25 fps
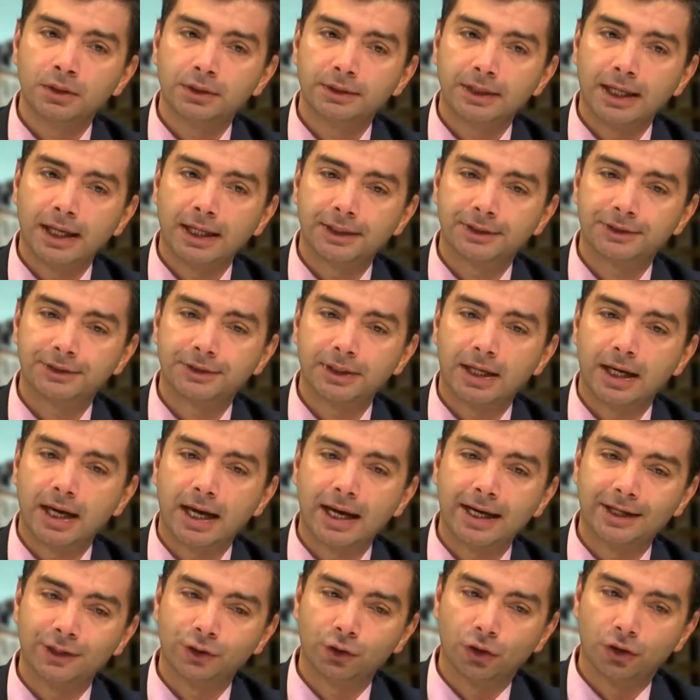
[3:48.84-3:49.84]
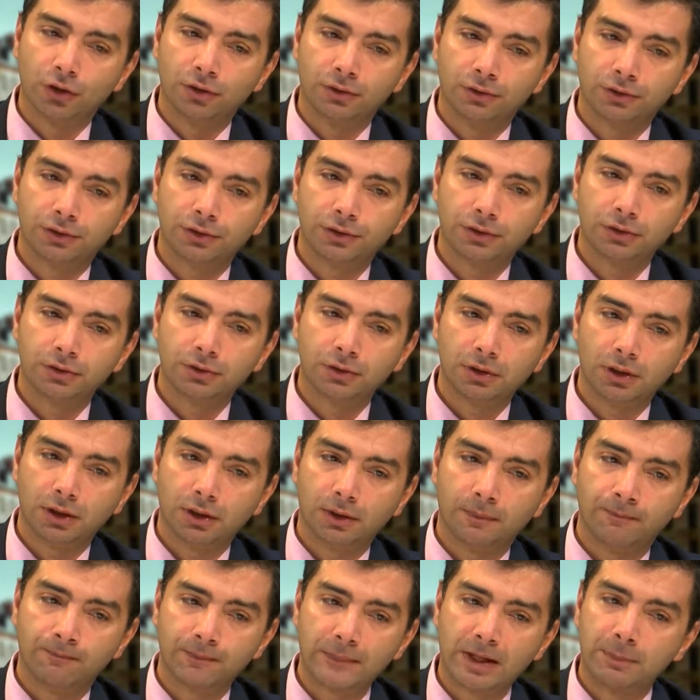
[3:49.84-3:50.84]
I don't
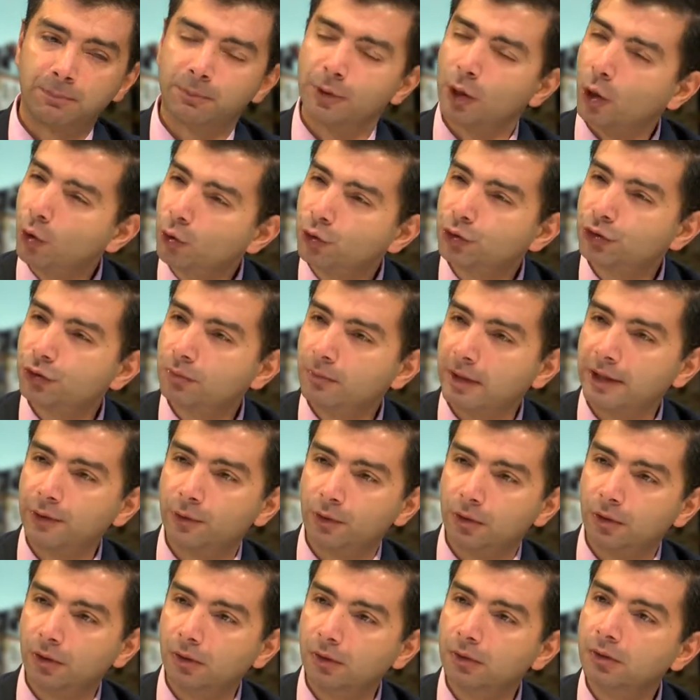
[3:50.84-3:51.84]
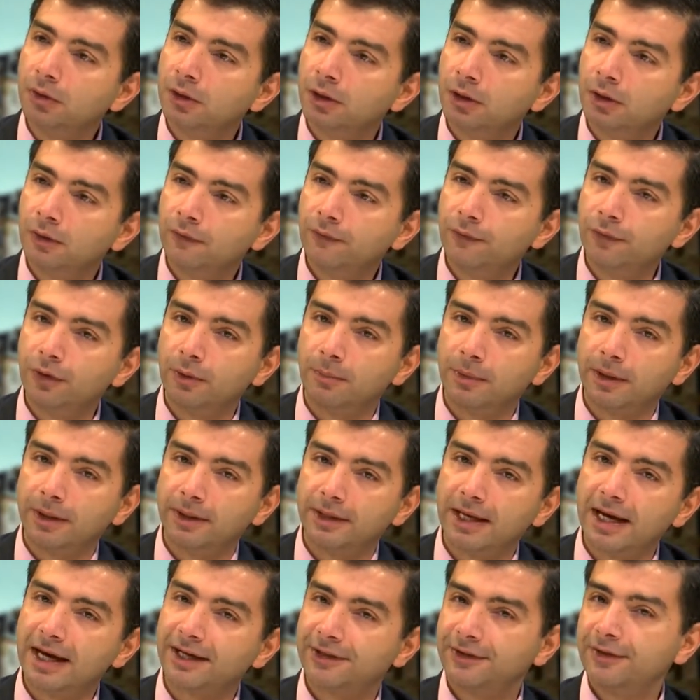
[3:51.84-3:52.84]
approach my role from
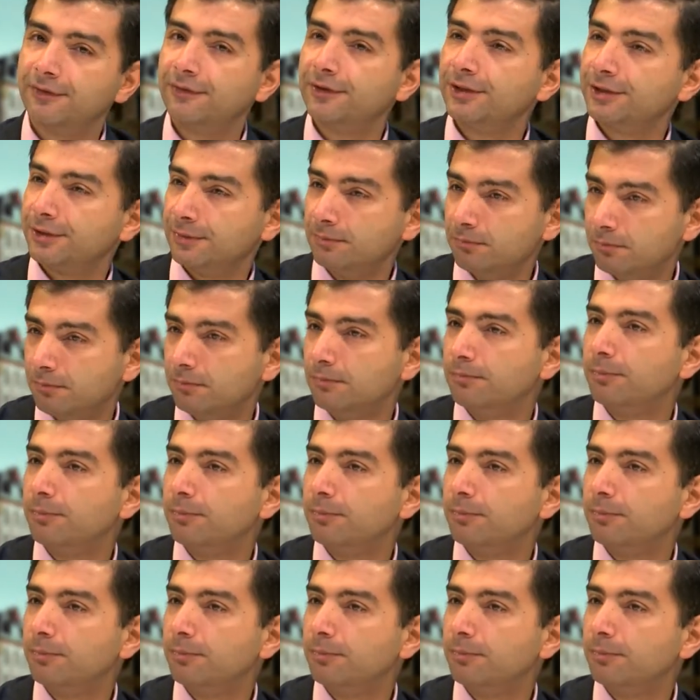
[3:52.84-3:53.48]
an activism